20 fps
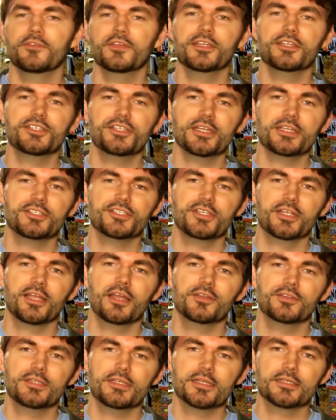you get a chance, check
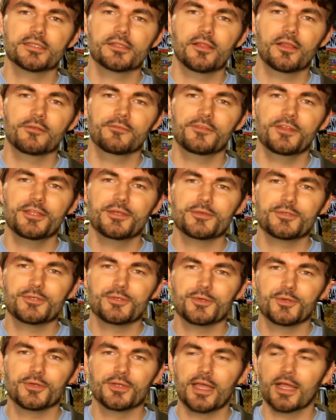out
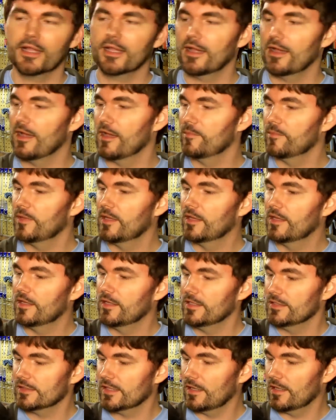DSLRvideoshooter.com.
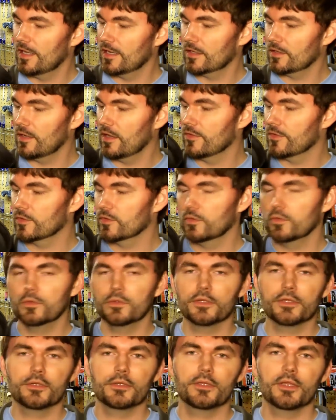It's got a lot of other
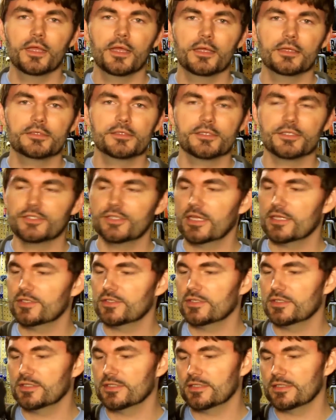cool little
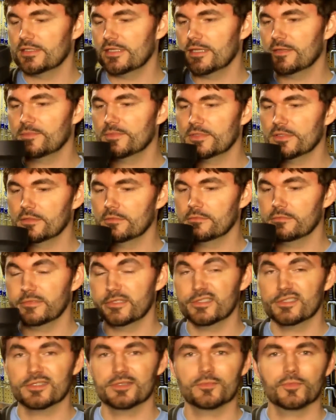suggestions and tips and
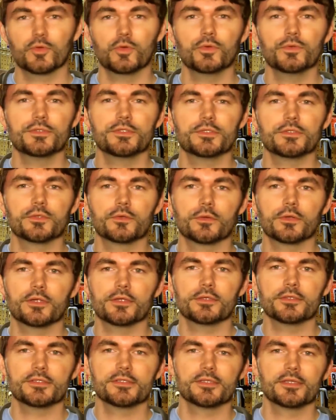just some cool
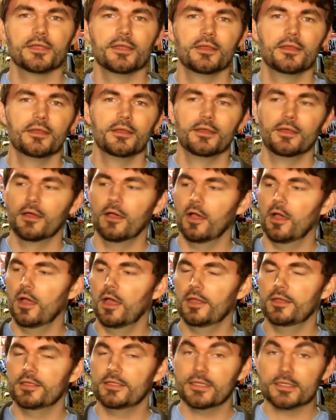tutorials
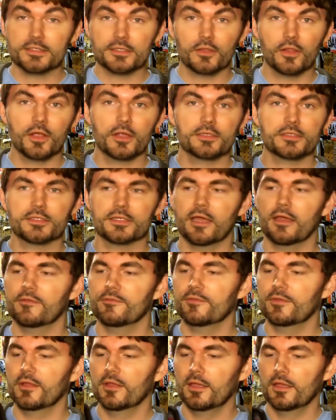on DSLR
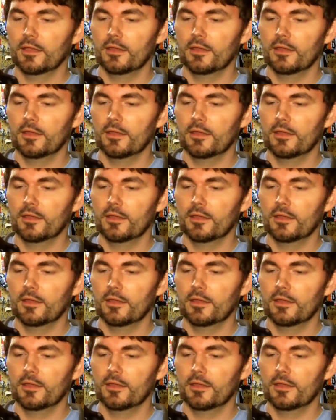stuff,